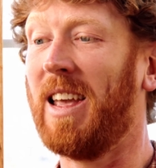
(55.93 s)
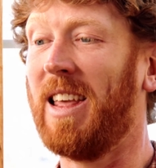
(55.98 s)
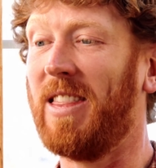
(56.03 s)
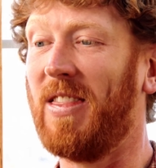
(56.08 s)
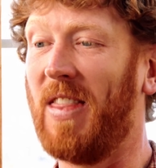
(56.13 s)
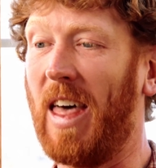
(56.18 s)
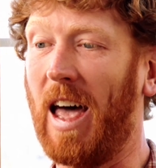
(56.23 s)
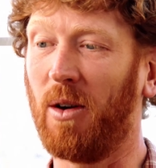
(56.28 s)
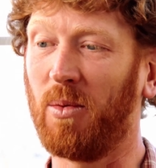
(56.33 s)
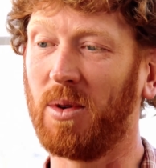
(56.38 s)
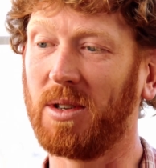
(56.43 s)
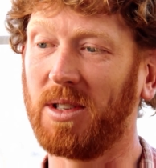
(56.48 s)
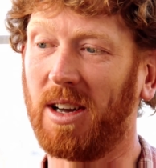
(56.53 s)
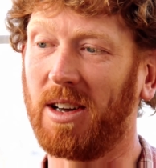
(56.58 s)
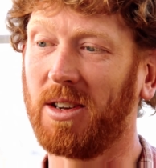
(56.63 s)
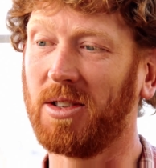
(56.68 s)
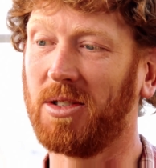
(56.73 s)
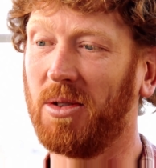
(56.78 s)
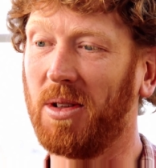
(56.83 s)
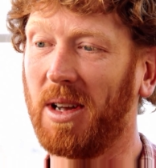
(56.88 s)
That was
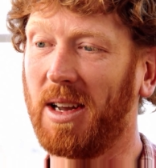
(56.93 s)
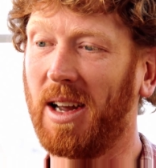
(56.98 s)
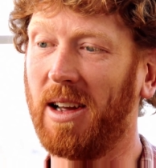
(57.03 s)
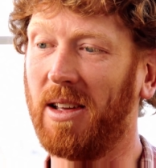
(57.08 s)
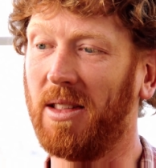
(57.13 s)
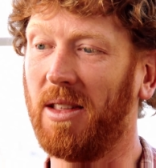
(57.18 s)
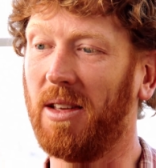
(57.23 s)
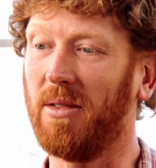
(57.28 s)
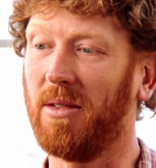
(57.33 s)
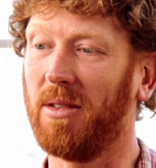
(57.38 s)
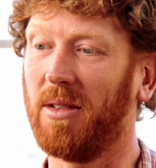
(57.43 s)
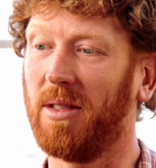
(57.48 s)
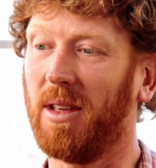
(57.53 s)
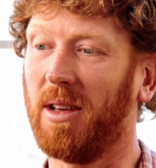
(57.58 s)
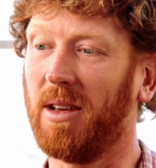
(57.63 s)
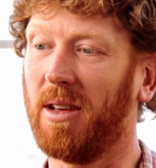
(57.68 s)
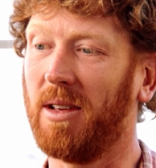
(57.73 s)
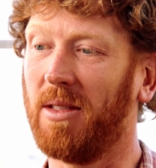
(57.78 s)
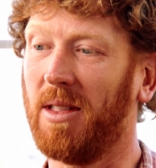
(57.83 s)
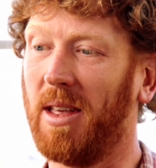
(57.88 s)
also the kind of the,
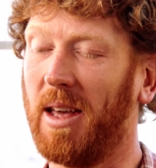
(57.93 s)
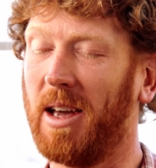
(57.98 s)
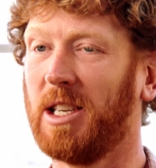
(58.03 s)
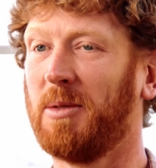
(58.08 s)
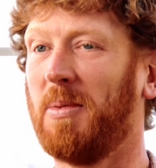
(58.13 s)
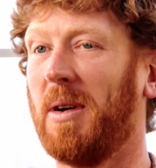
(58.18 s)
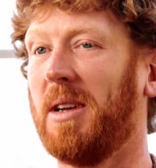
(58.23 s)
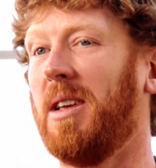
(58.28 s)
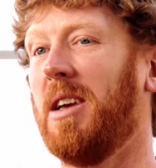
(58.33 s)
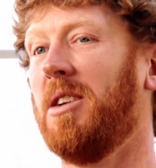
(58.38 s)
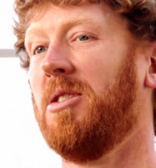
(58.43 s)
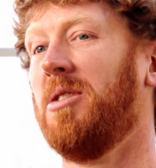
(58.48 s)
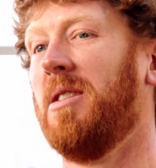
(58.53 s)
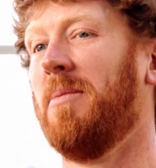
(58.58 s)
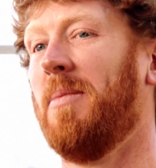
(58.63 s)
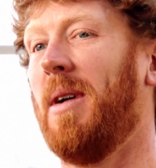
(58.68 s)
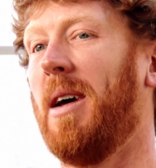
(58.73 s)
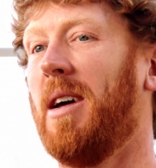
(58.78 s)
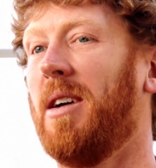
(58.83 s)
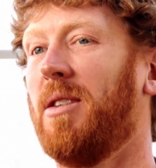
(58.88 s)
the, the expectation
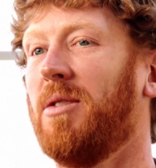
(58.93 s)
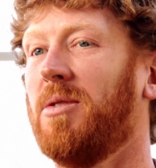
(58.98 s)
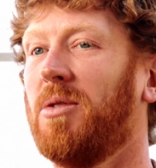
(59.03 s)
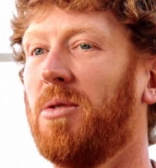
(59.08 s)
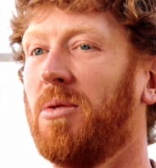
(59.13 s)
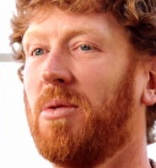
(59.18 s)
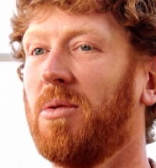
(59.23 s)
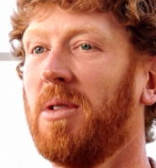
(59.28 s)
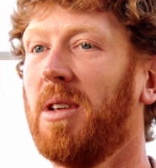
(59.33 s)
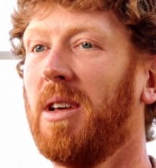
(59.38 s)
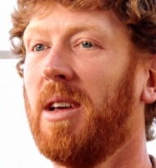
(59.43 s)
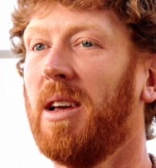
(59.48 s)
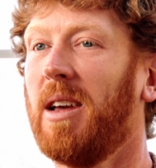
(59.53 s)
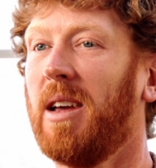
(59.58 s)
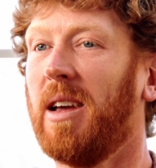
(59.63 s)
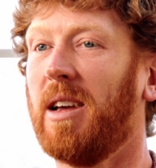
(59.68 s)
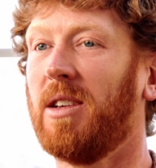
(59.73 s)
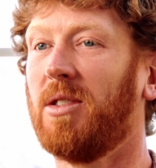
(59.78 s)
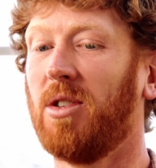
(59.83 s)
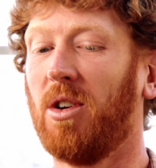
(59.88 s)
in my household.
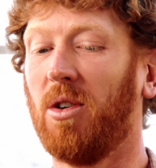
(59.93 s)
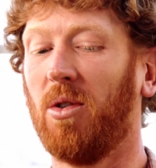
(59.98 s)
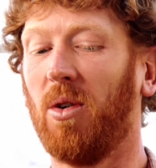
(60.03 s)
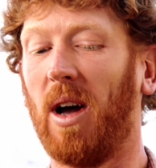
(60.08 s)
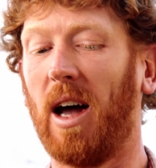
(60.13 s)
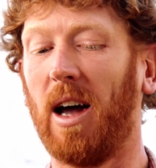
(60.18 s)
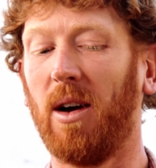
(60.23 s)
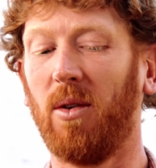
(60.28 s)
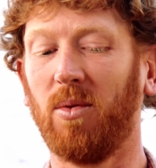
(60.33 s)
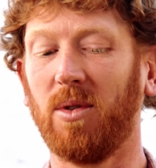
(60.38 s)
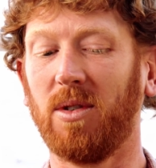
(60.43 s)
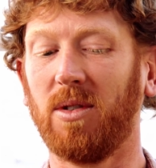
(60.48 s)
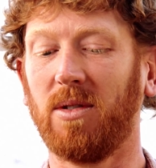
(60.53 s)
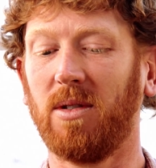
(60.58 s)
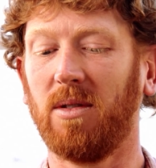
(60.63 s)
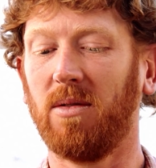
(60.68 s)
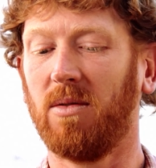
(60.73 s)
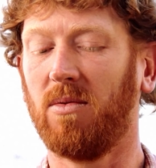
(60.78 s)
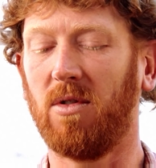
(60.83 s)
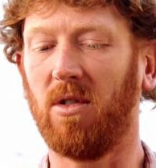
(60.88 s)
And so I
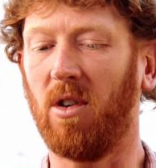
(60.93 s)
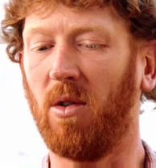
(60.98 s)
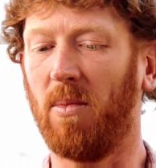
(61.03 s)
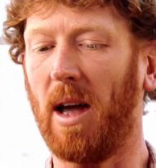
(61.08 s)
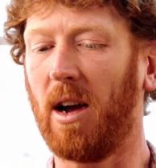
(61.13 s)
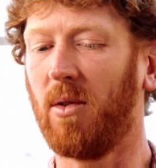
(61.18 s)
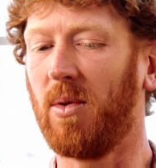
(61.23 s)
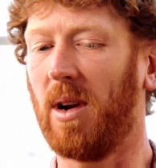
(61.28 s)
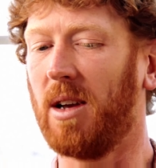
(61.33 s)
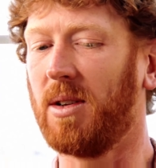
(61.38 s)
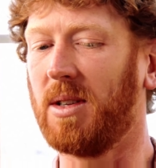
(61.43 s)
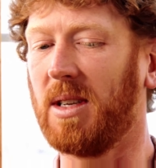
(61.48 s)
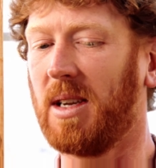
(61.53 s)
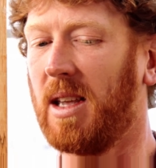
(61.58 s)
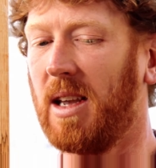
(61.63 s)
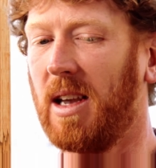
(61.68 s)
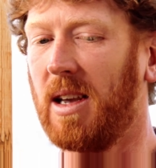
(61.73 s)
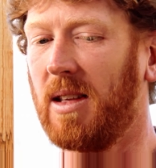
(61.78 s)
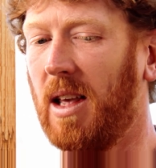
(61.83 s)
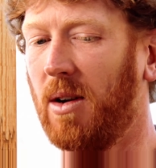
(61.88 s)
was, you know, back when I was a
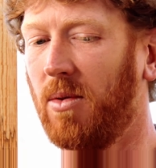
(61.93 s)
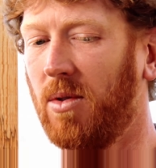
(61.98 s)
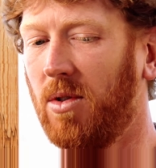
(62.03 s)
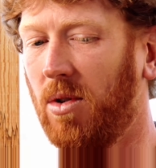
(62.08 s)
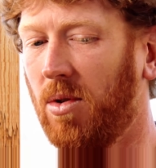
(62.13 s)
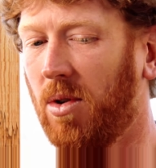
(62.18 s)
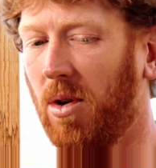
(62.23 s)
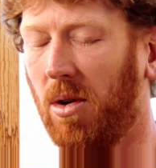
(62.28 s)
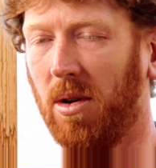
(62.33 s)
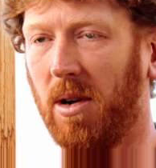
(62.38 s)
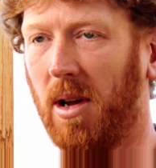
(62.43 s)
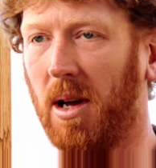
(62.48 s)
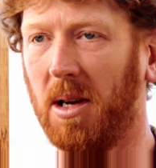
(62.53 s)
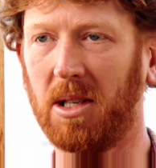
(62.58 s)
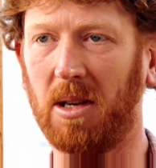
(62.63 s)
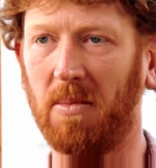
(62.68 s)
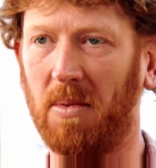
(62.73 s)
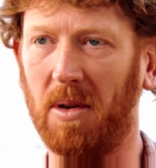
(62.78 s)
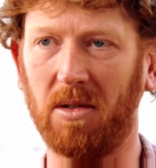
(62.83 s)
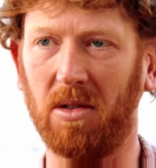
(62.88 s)
kid, they would do
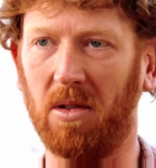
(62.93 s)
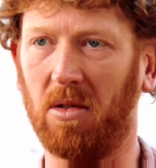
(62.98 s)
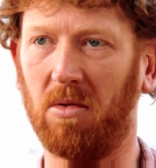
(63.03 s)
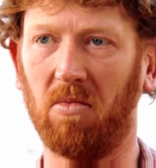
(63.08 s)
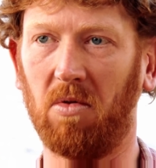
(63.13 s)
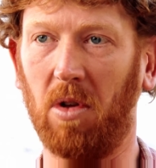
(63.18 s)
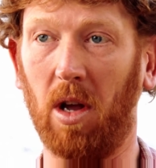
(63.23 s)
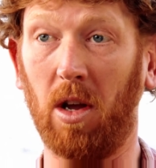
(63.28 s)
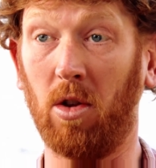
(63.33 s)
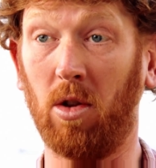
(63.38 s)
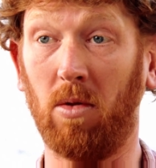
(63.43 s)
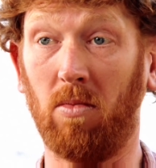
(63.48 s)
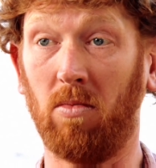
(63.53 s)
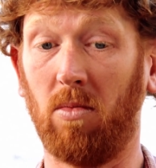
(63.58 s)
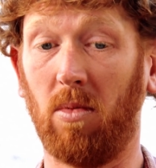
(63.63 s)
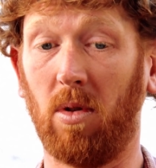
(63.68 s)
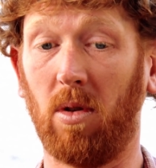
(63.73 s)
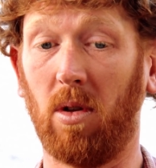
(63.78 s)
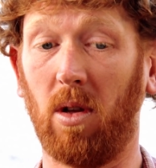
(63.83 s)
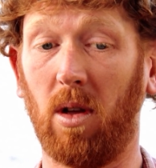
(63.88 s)
colonoscopies and,
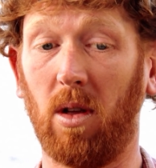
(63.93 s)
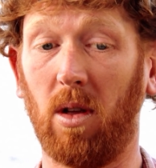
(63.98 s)
and